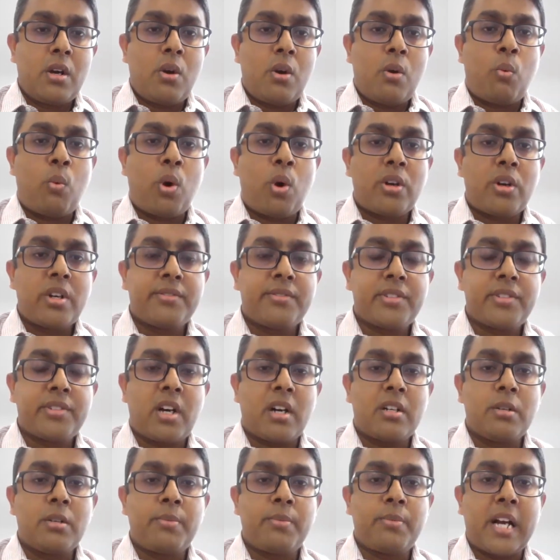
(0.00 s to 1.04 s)
What if
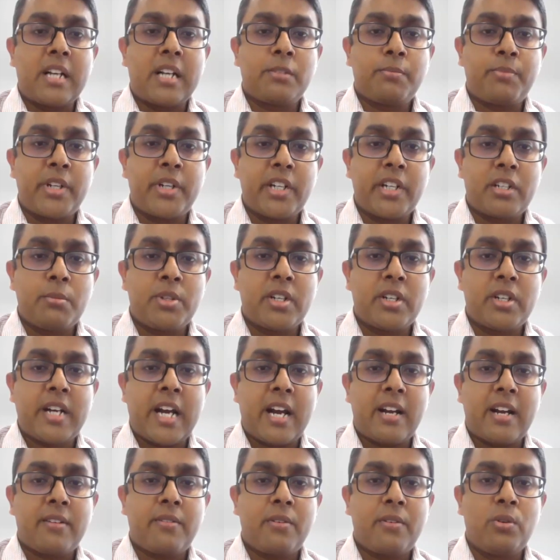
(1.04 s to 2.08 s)
startup has predictable
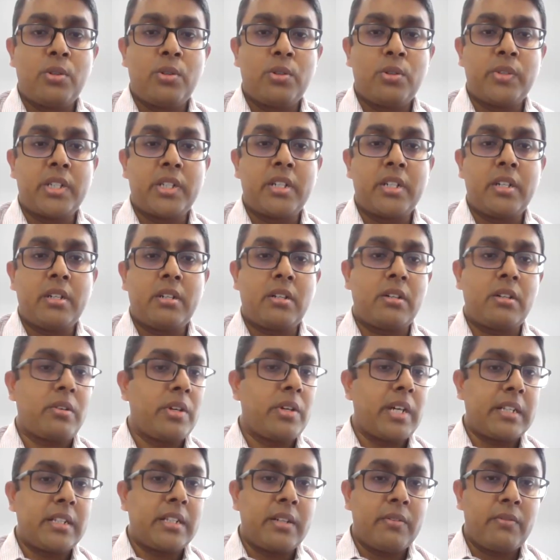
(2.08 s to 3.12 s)
cash flows within a,
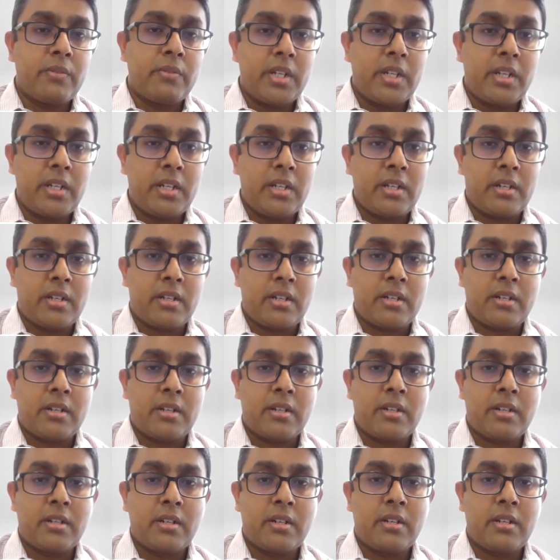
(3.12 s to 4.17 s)
okay, I think
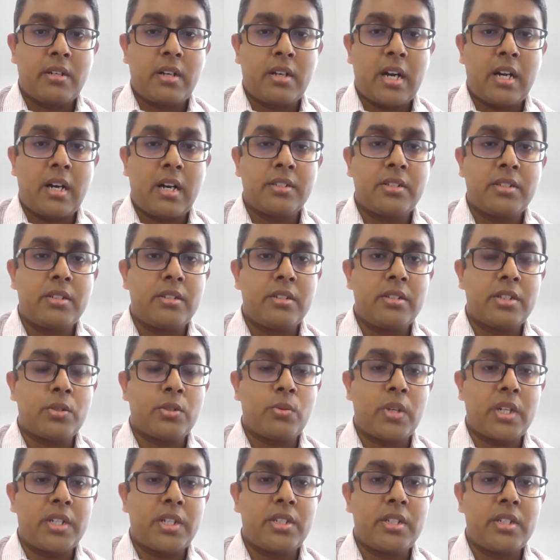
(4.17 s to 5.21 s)
I answered this
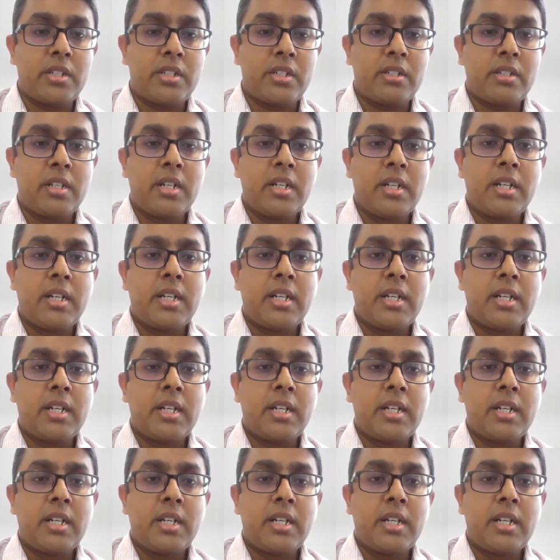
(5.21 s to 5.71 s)
question.